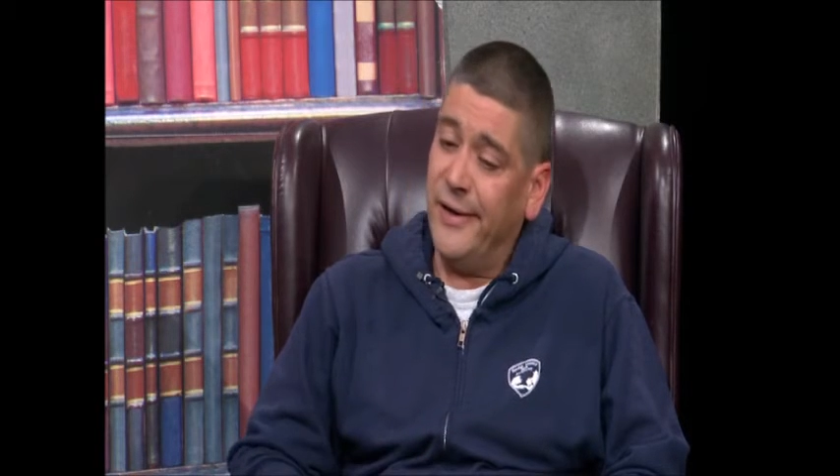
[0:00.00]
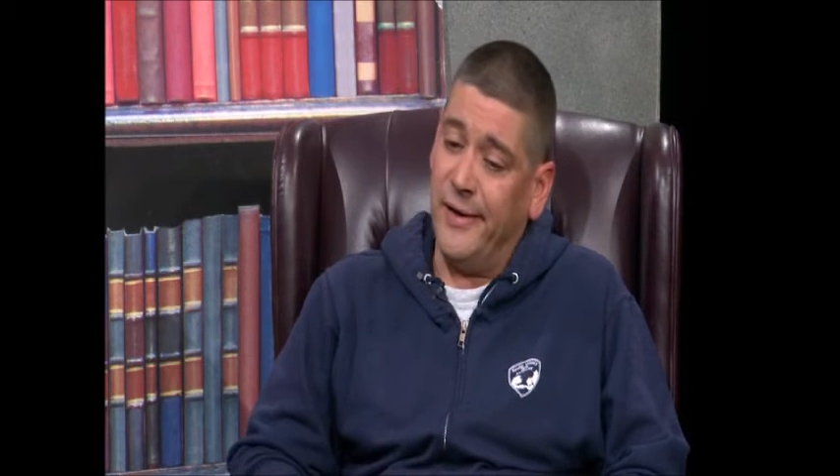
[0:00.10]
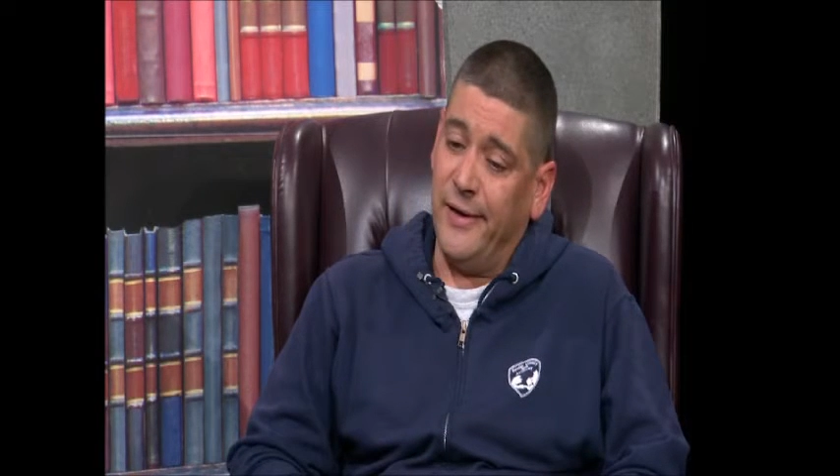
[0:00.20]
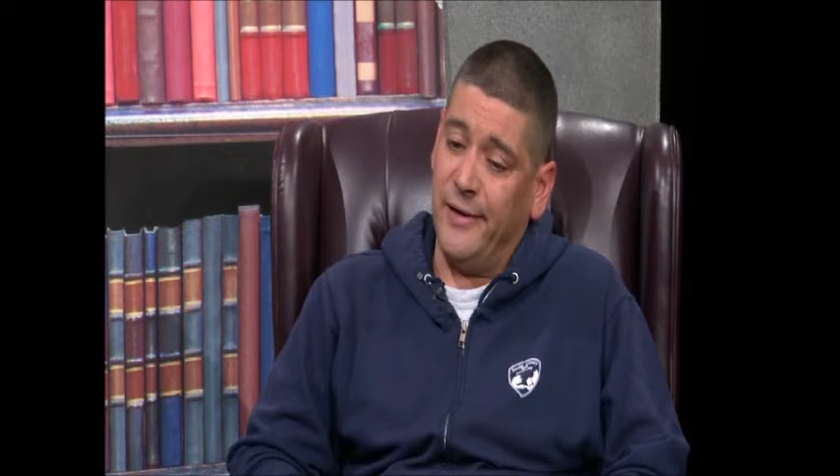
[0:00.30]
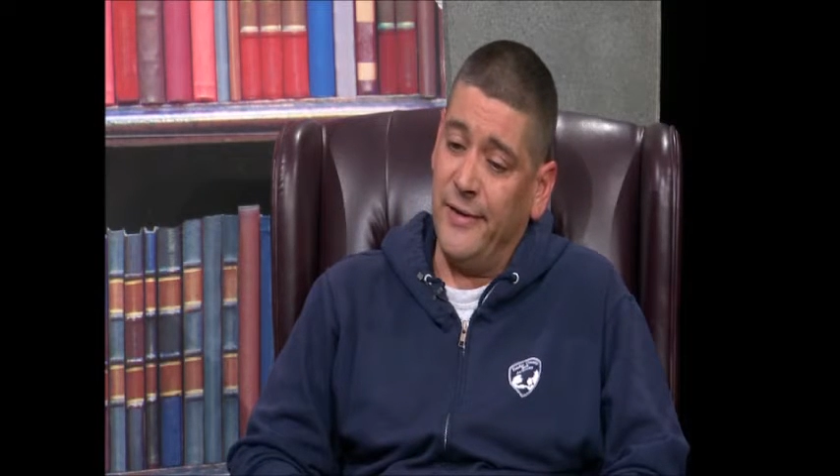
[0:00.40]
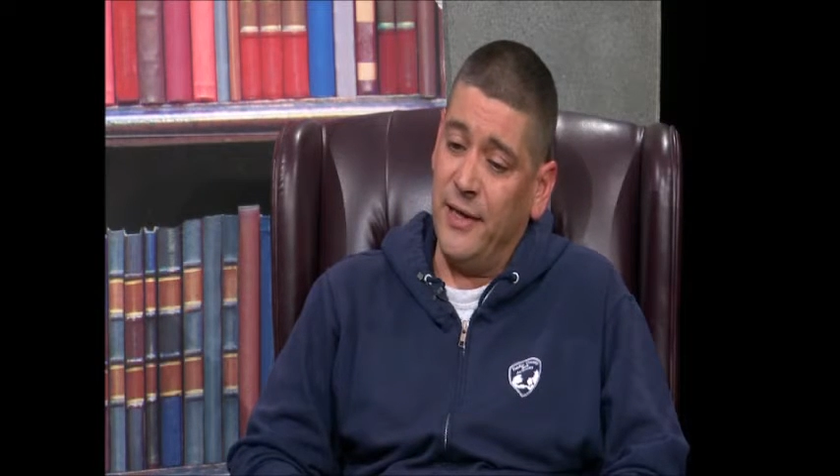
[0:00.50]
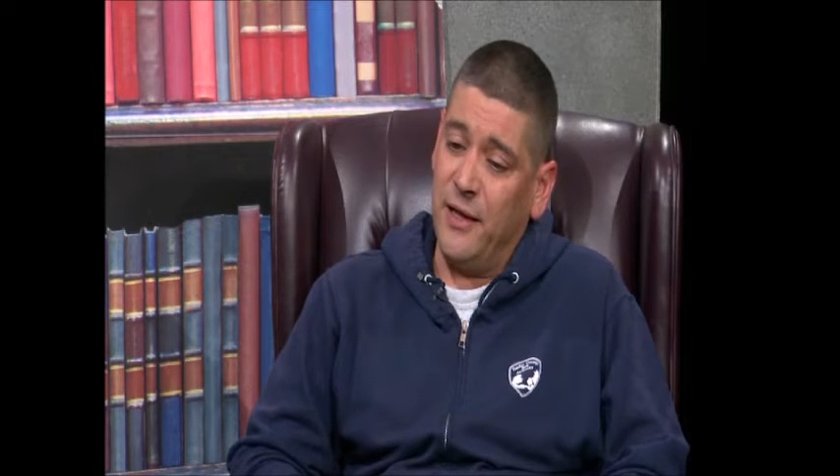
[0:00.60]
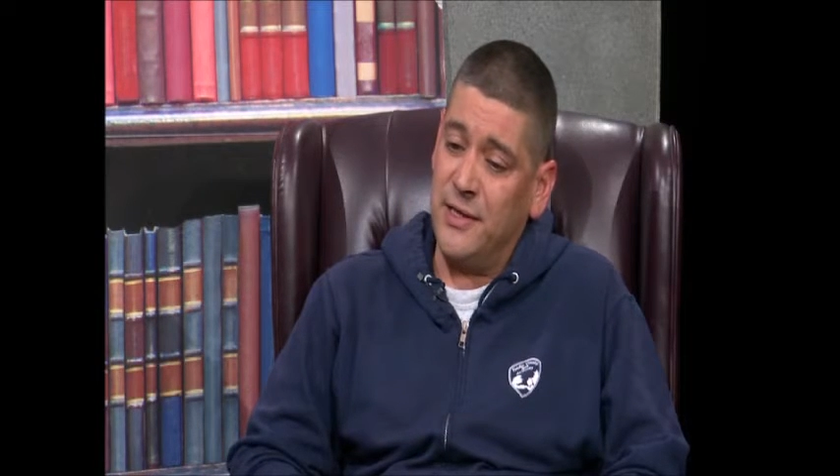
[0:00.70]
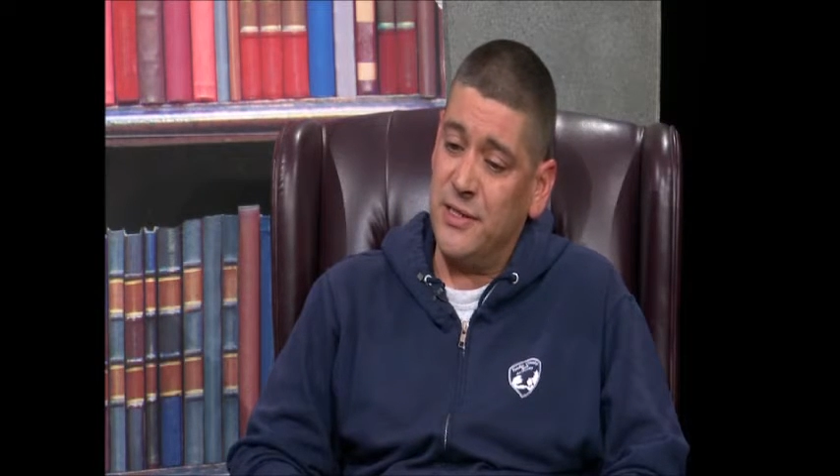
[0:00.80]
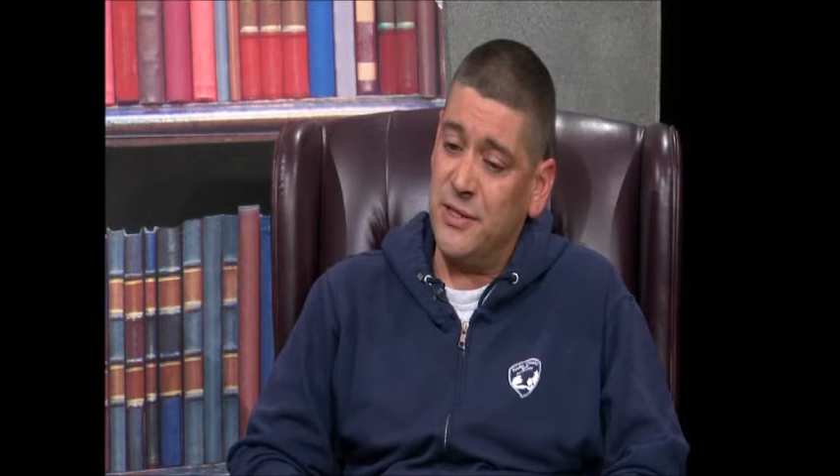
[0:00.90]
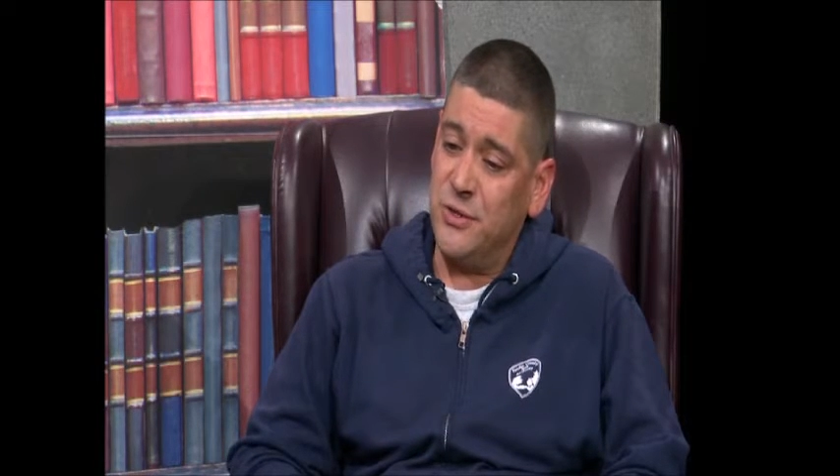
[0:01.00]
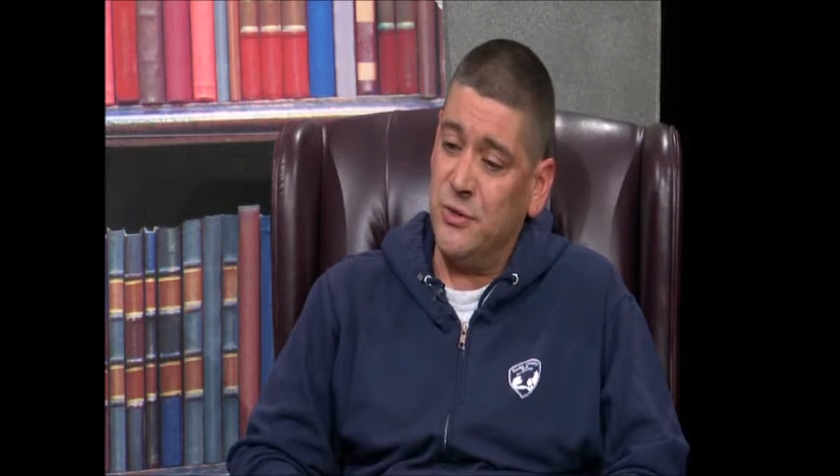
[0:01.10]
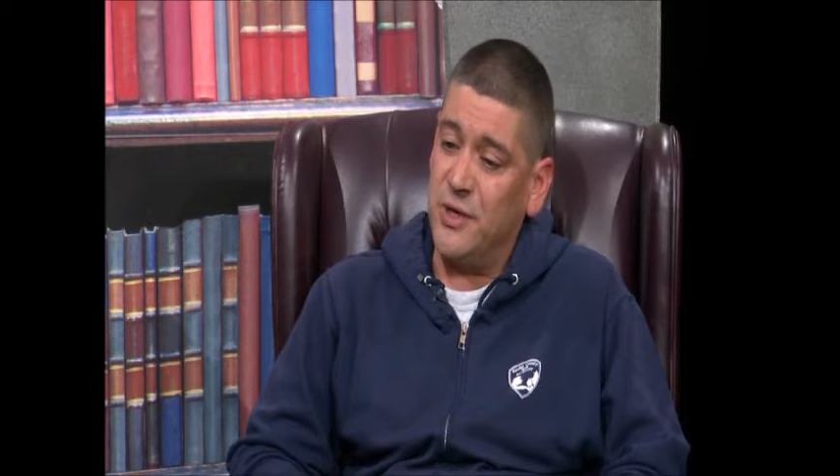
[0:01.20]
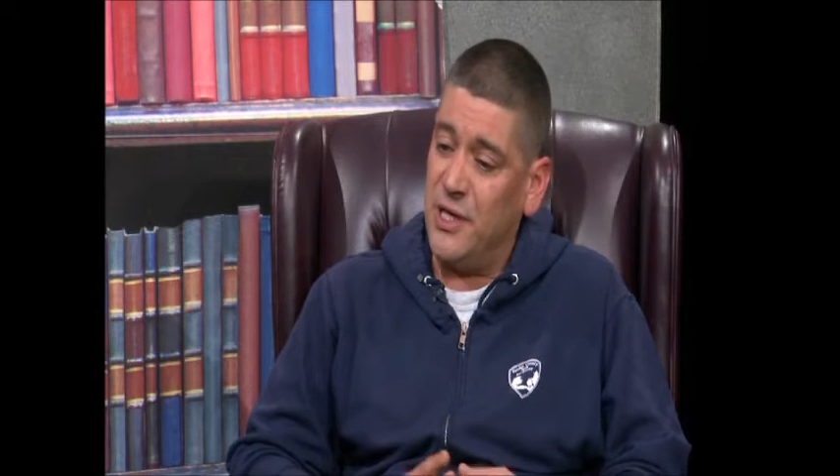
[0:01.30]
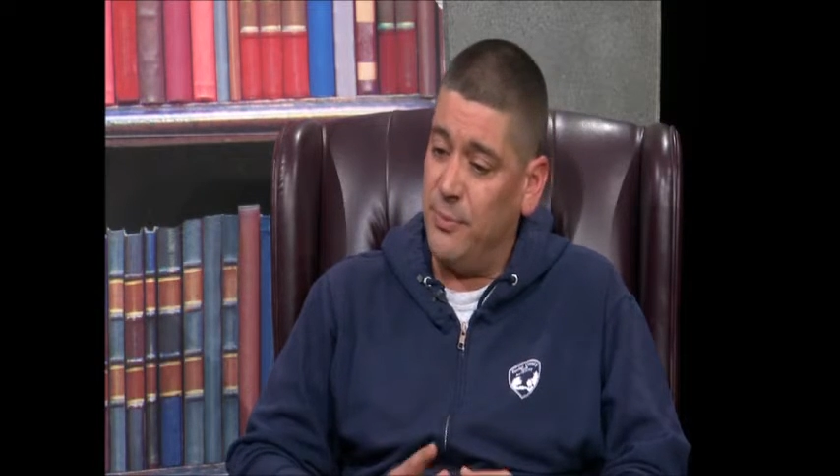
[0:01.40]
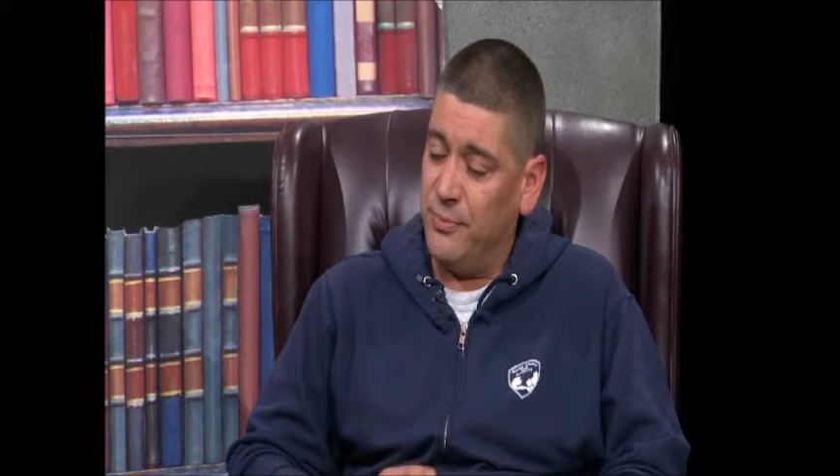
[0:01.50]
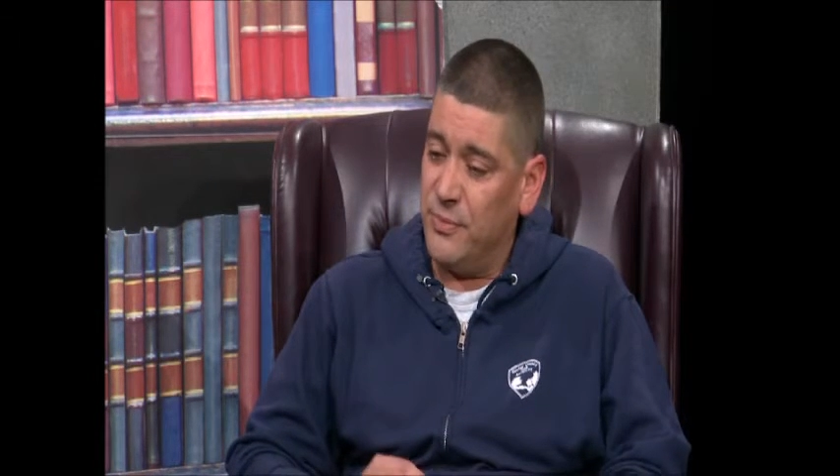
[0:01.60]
Uh, they liked to keep,